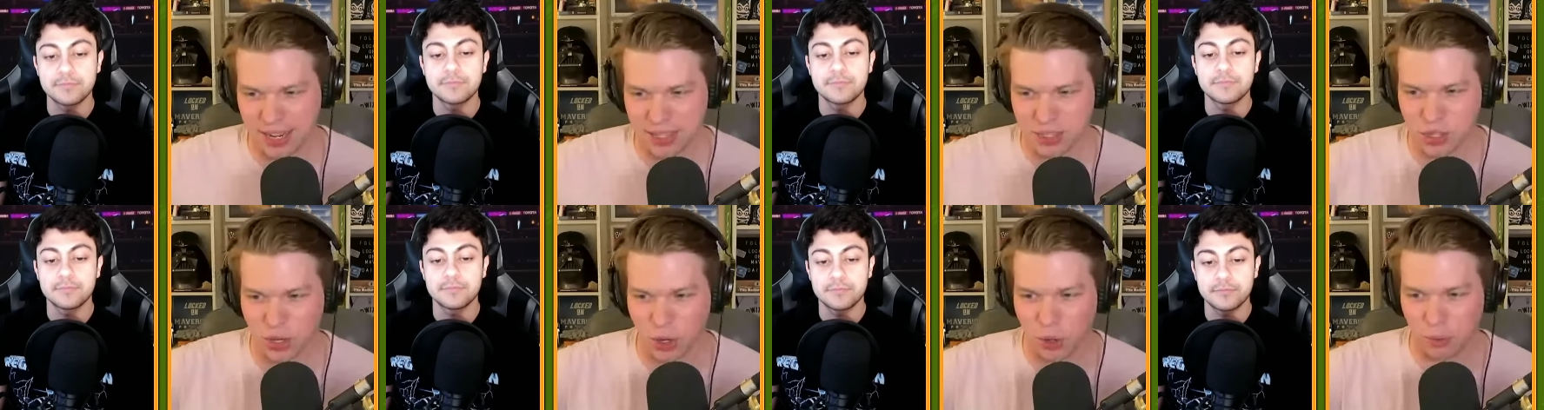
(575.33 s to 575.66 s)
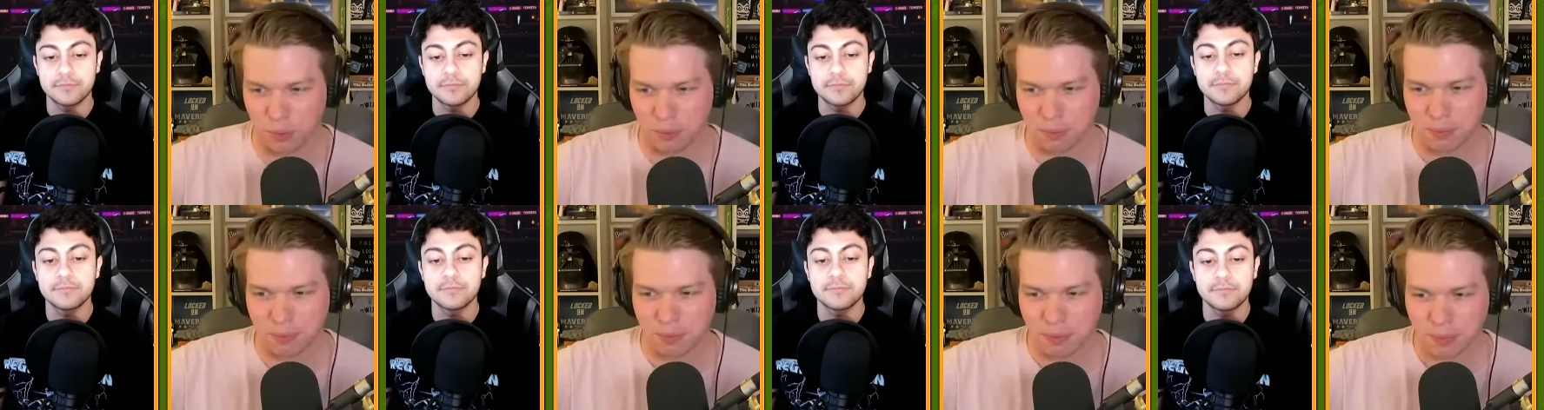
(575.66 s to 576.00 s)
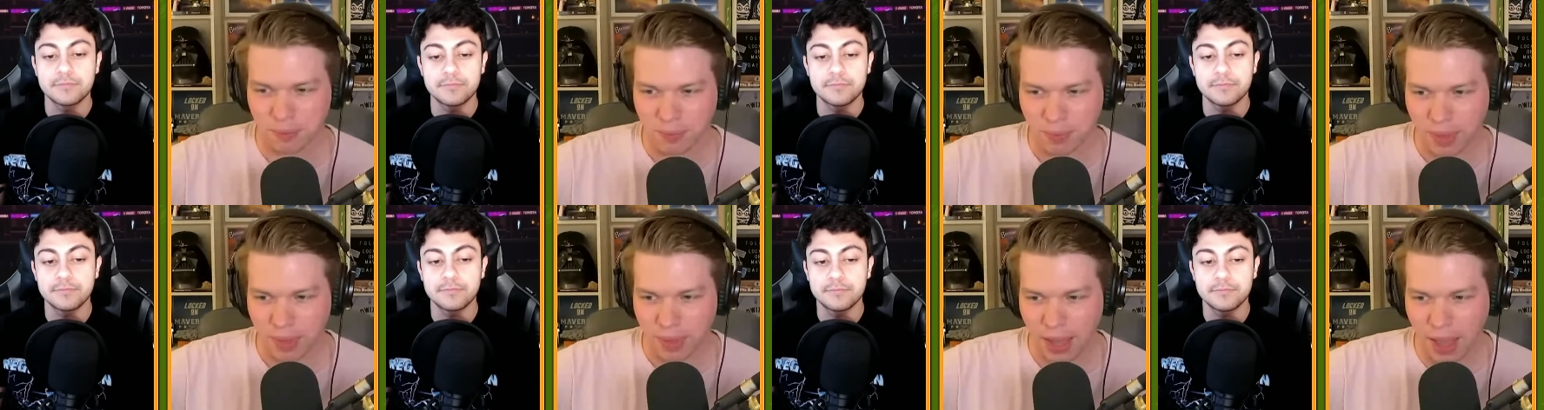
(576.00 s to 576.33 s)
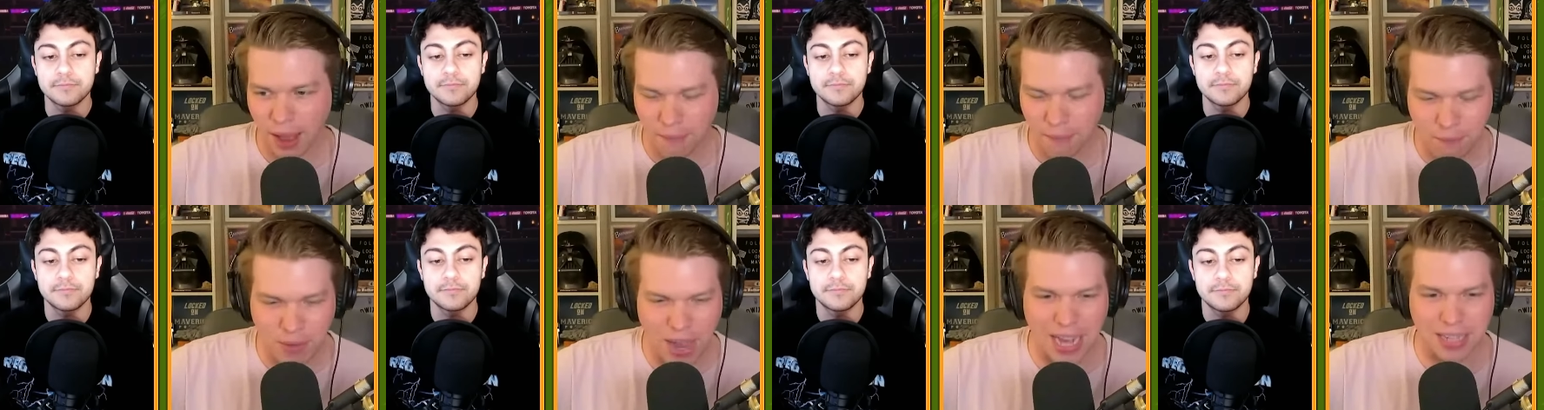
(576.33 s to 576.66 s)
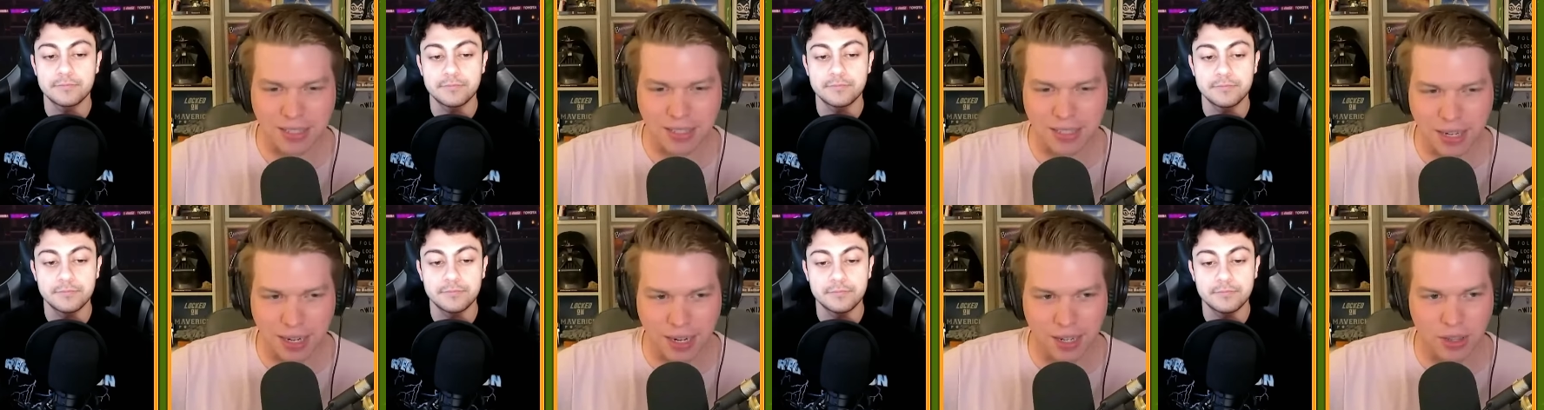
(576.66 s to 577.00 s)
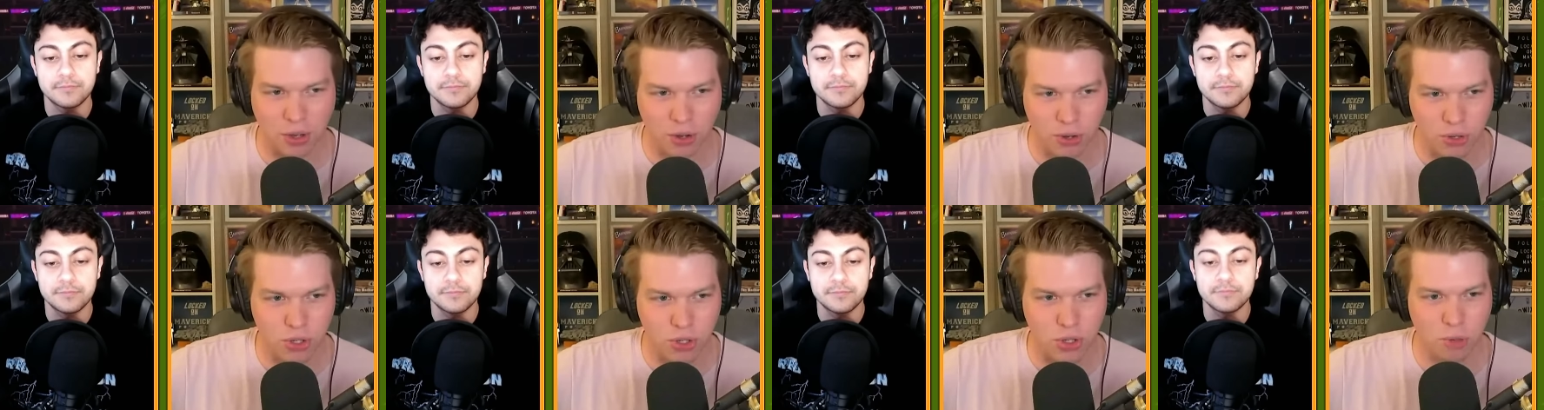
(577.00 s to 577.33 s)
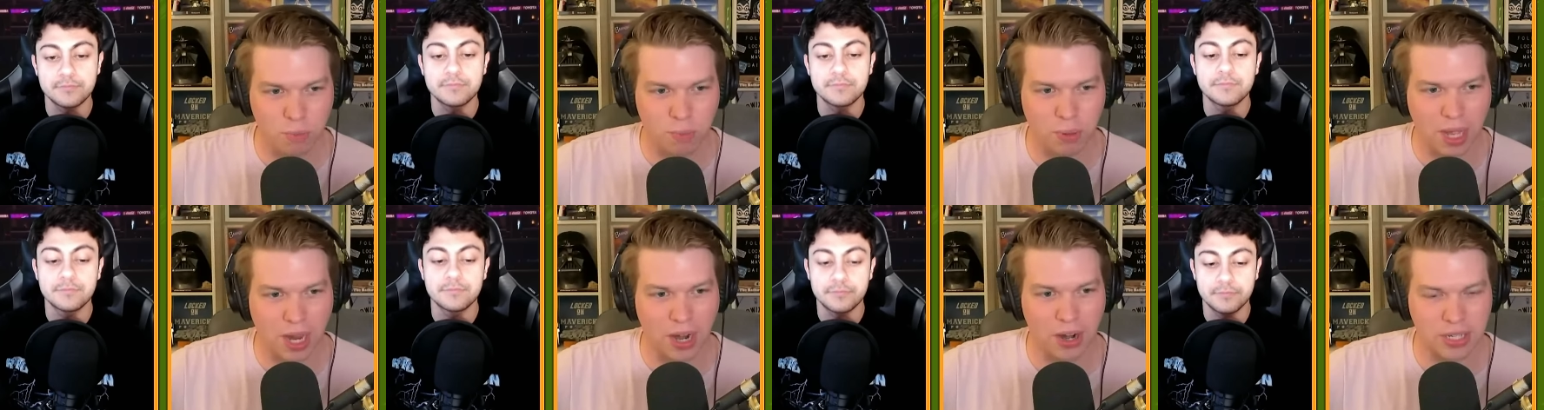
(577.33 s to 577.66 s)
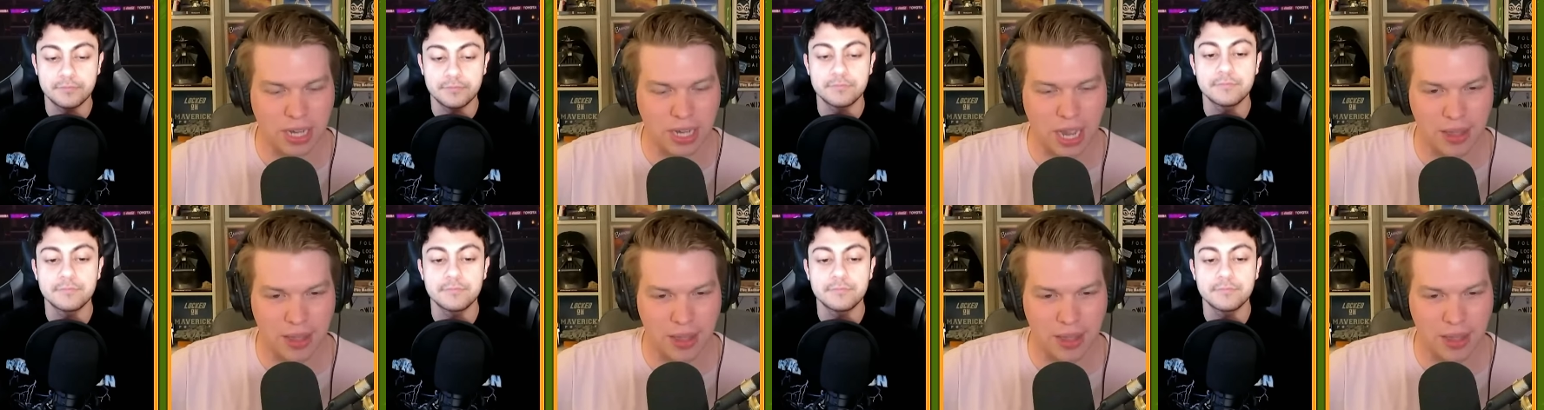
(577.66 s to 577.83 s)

Speaker 1: And so I'm fascinated at those two players.